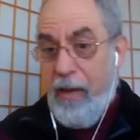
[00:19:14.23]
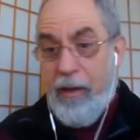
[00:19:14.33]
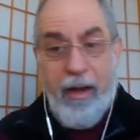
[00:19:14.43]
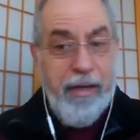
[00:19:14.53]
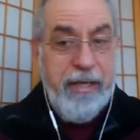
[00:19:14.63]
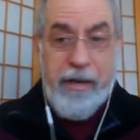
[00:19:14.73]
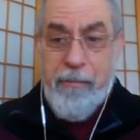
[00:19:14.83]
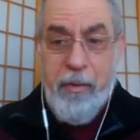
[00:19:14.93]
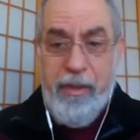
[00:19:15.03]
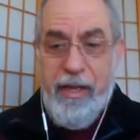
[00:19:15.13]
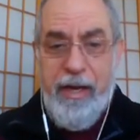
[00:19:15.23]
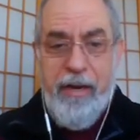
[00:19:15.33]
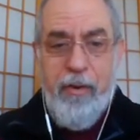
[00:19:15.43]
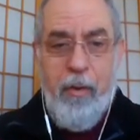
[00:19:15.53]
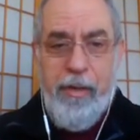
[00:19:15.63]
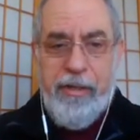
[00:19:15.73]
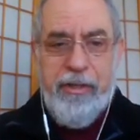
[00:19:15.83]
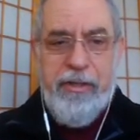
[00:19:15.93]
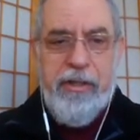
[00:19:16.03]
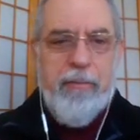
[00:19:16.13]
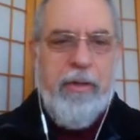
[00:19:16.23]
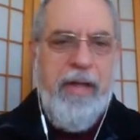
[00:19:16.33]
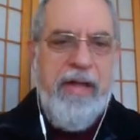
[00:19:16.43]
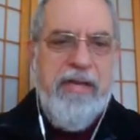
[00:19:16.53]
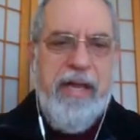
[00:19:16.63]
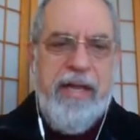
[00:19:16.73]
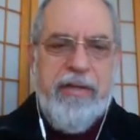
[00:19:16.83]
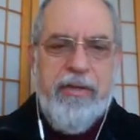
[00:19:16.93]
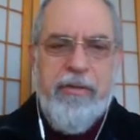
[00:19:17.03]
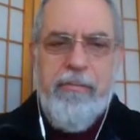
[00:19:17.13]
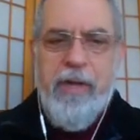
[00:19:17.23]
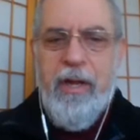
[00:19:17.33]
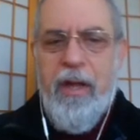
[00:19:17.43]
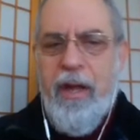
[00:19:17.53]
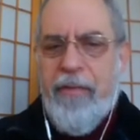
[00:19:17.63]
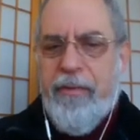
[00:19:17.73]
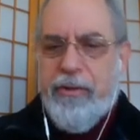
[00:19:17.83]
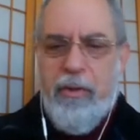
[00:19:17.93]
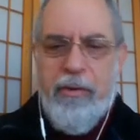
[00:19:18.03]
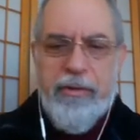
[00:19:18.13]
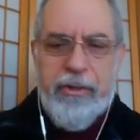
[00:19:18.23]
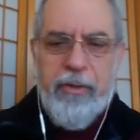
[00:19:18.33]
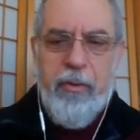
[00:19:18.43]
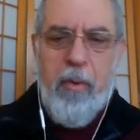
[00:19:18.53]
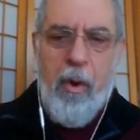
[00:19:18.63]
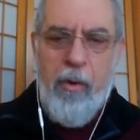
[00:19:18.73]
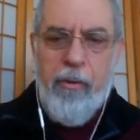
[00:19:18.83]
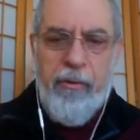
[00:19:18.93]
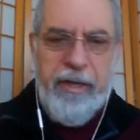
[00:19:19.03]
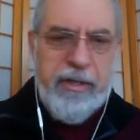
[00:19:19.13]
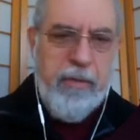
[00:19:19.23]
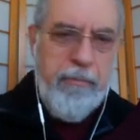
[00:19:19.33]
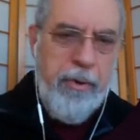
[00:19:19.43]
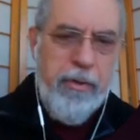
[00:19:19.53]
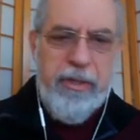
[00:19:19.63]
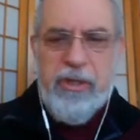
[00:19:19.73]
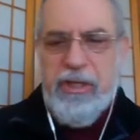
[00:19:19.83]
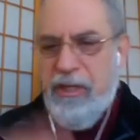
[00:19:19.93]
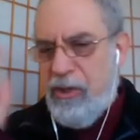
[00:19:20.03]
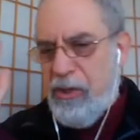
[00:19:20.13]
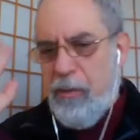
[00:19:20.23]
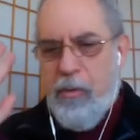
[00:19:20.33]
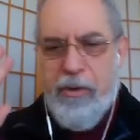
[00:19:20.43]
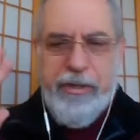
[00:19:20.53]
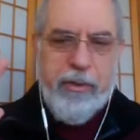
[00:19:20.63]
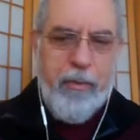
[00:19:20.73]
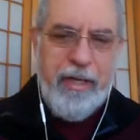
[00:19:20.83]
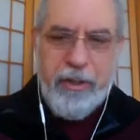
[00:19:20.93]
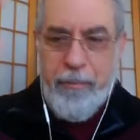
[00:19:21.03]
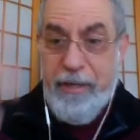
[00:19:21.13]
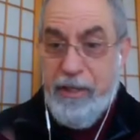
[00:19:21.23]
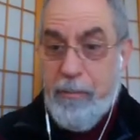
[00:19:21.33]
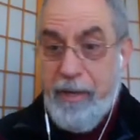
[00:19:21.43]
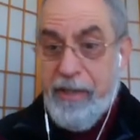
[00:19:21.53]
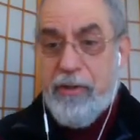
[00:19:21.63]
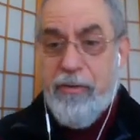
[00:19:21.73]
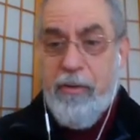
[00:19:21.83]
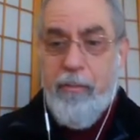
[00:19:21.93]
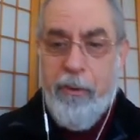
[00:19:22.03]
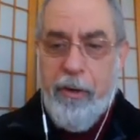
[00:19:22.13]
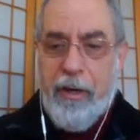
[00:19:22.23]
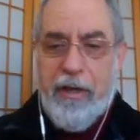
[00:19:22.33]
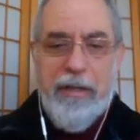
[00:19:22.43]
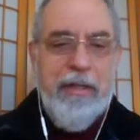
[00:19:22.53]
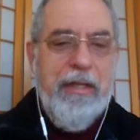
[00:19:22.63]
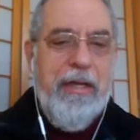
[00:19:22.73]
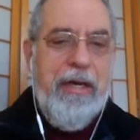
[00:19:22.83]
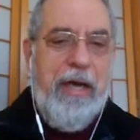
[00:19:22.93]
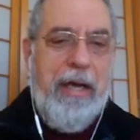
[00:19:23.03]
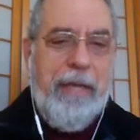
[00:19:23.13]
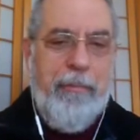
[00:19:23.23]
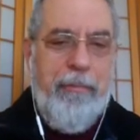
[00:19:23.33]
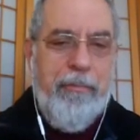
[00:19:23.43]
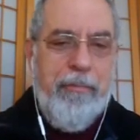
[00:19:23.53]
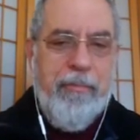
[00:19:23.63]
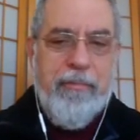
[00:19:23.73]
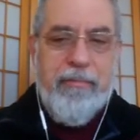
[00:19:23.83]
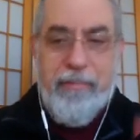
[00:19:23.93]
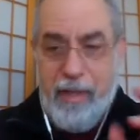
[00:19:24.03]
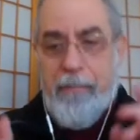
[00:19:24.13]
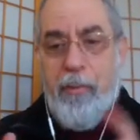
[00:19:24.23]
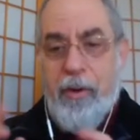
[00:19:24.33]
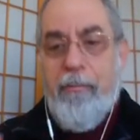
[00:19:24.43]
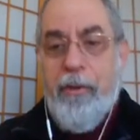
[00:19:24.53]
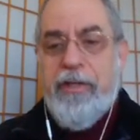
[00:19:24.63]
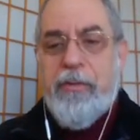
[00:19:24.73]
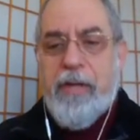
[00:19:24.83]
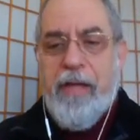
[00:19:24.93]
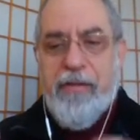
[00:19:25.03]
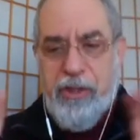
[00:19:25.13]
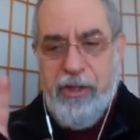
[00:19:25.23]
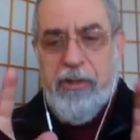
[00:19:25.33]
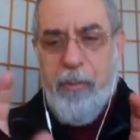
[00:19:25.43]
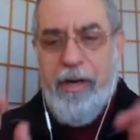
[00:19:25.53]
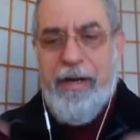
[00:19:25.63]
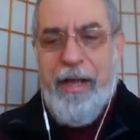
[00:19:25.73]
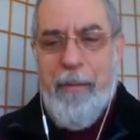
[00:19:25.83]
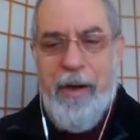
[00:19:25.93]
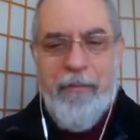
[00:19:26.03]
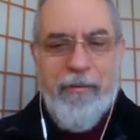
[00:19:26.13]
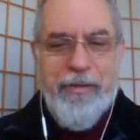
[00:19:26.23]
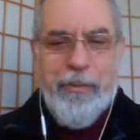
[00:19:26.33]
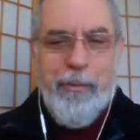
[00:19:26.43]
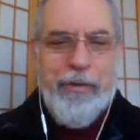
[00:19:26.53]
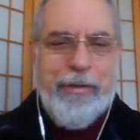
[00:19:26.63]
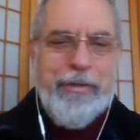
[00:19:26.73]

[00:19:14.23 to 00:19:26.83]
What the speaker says: Contact me with any new questions. I'm glad to answer them. There's also all the links to bonus scene stories, recipes based on the book. Um, I'm pretty pleased with how the cheese bread came out for this book.